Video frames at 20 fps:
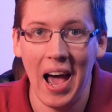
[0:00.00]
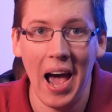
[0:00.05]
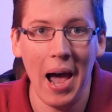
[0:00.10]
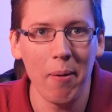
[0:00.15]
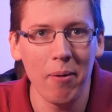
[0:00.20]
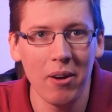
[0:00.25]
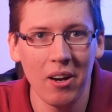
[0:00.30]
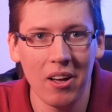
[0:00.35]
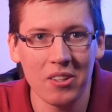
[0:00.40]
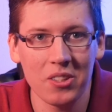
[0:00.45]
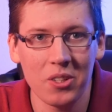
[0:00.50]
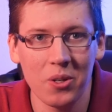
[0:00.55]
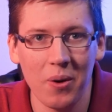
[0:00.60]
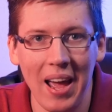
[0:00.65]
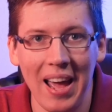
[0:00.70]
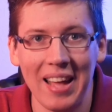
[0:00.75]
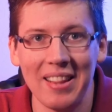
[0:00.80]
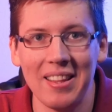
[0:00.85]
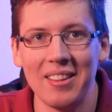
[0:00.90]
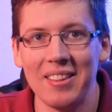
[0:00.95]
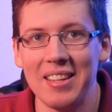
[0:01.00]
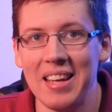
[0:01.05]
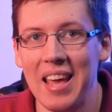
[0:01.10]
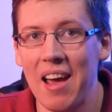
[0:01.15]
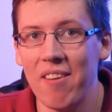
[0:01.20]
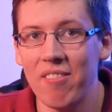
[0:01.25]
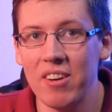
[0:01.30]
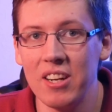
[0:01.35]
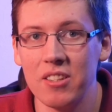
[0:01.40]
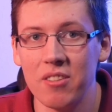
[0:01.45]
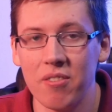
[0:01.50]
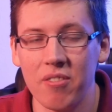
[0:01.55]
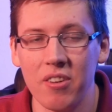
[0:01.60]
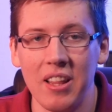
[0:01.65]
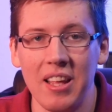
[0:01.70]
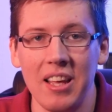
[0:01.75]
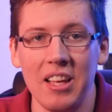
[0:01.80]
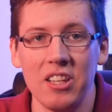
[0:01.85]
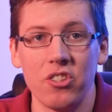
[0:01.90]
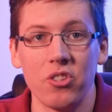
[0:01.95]
I would also add that the evidence for
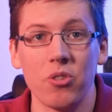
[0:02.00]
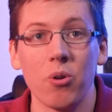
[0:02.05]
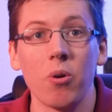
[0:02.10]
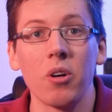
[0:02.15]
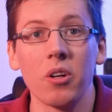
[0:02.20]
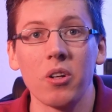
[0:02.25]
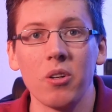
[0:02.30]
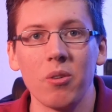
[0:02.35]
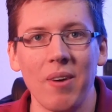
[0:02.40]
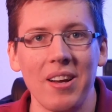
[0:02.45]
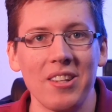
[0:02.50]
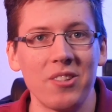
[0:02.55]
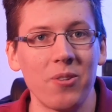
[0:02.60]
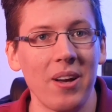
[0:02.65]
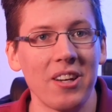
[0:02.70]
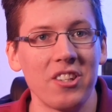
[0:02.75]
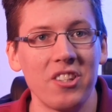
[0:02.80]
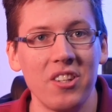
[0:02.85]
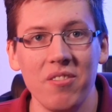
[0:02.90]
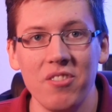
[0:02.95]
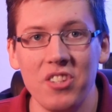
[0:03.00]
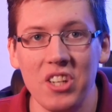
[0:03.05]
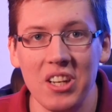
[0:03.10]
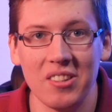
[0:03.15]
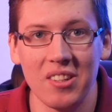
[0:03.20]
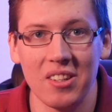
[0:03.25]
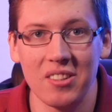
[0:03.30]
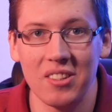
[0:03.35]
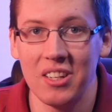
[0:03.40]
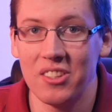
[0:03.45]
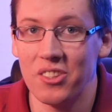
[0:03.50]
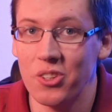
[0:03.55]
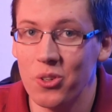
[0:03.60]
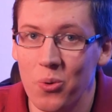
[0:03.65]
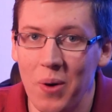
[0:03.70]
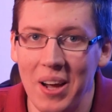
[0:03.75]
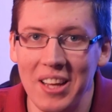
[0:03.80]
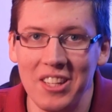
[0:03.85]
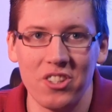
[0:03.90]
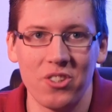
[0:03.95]
the historical resurrection of Jesus is
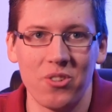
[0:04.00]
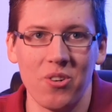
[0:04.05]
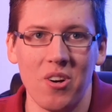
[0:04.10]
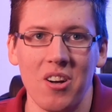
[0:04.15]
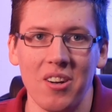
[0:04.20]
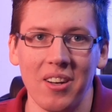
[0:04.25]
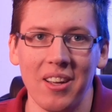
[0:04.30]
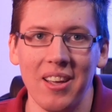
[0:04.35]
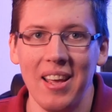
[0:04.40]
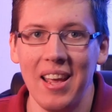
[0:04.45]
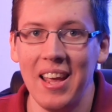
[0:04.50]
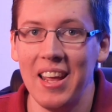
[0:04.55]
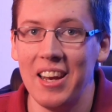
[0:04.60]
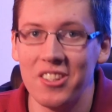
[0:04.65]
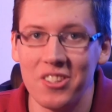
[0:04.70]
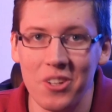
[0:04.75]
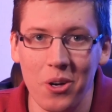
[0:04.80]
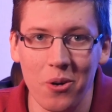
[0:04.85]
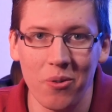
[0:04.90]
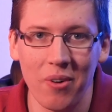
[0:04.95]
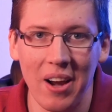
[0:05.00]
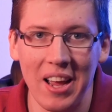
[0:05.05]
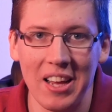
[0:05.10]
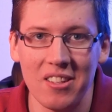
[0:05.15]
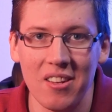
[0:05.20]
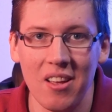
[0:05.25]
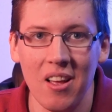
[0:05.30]
quite strong in its own right.